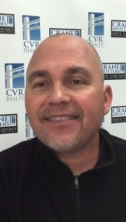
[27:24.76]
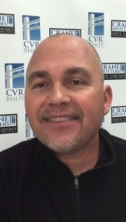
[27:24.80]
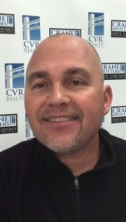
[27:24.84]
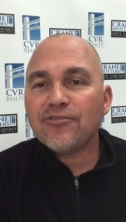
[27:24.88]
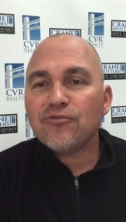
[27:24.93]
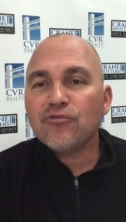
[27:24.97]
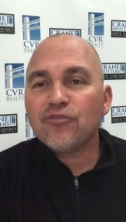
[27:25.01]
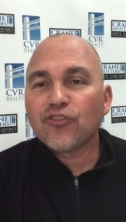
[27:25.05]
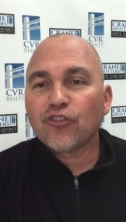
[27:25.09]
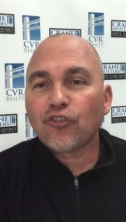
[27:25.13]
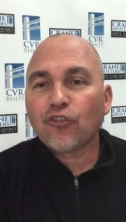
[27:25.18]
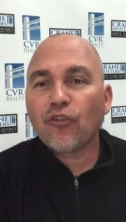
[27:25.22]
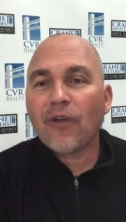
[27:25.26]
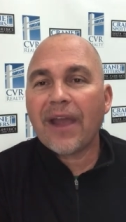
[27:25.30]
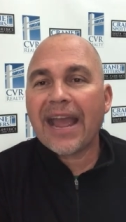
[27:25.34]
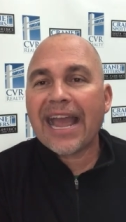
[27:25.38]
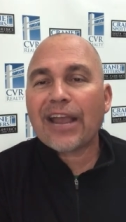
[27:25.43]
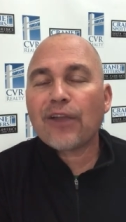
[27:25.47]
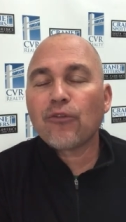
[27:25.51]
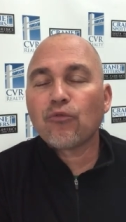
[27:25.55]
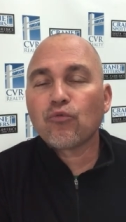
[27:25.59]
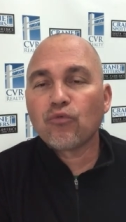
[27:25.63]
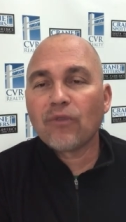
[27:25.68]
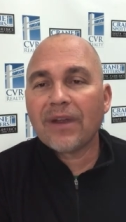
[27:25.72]
To
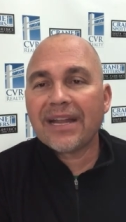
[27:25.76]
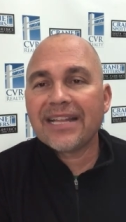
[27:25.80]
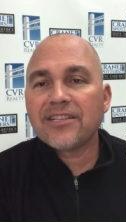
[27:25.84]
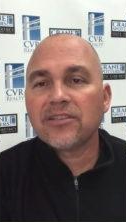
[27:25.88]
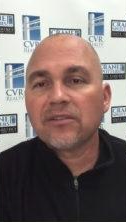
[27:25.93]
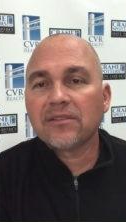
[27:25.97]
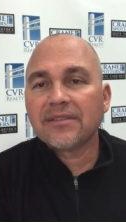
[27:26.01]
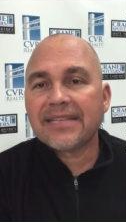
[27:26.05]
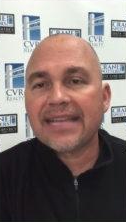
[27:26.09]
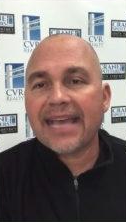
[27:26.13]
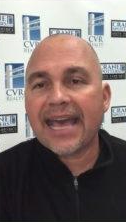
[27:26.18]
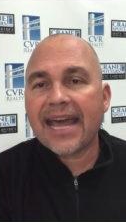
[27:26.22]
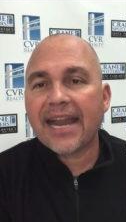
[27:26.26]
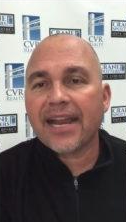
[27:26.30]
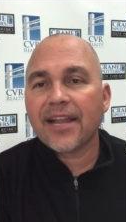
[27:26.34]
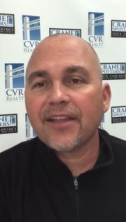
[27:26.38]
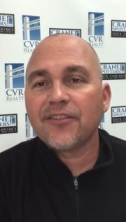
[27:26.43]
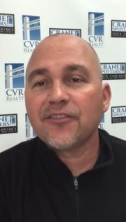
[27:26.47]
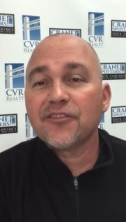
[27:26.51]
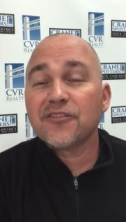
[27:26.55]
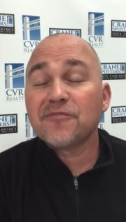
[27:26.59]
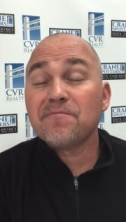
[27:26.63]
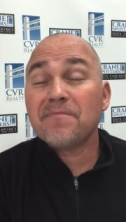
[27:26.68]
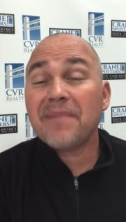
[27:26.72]
track rental
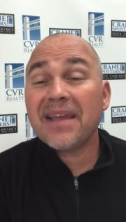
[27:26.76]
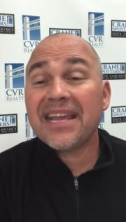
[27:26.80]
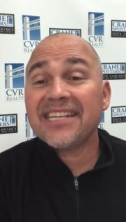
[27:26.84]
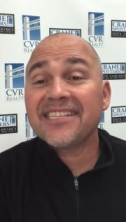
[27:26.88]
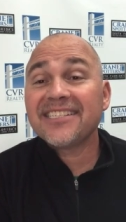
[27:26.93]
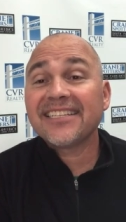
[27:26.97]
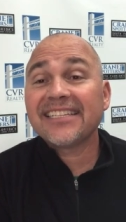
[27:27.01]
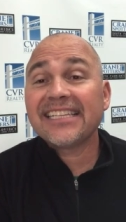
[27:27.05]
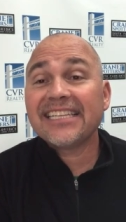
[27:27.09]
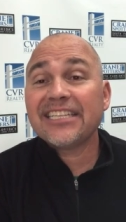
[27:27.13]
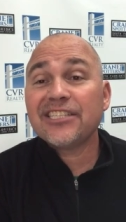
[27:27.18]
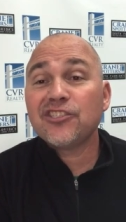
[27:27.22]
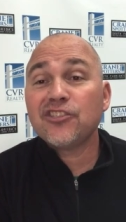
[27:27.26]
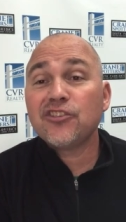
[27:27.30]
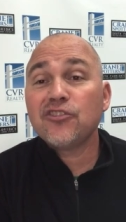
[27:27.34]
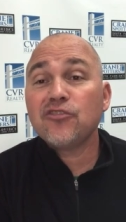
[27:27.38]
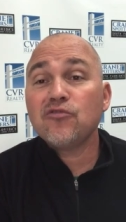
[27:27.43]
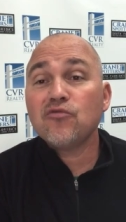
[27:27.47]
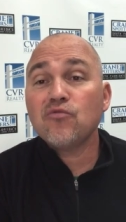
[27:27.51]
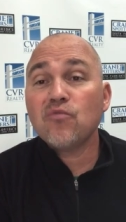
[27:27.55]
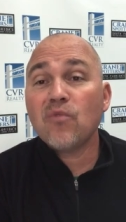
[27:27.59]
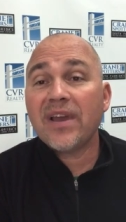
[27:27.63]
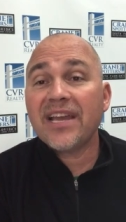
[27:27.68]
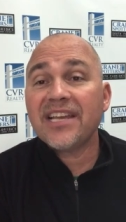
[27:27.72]
data, there's basically
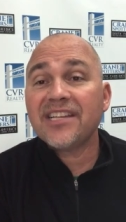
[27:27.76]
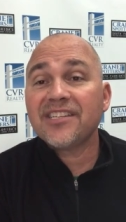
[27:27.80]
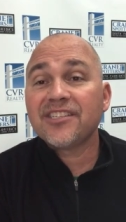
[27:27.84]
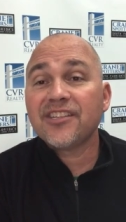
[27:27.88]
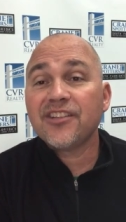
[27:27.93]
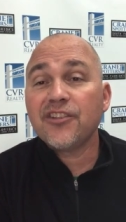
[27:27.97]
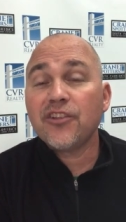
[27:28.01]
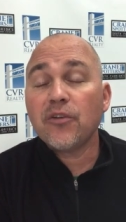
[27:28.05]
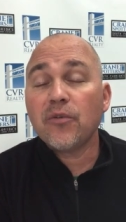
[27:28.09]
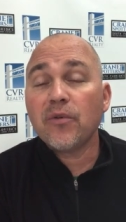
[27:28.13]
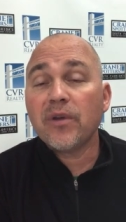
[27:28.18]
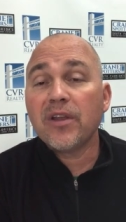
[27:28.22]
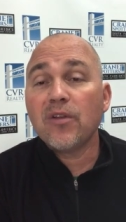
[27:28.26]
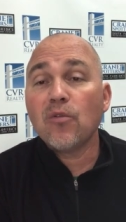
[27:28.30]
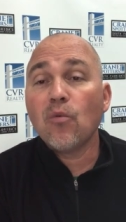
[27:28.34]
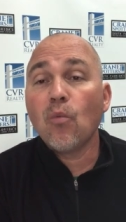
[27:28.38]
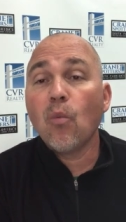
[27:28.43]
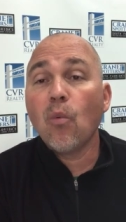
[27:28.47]
two ways to do it.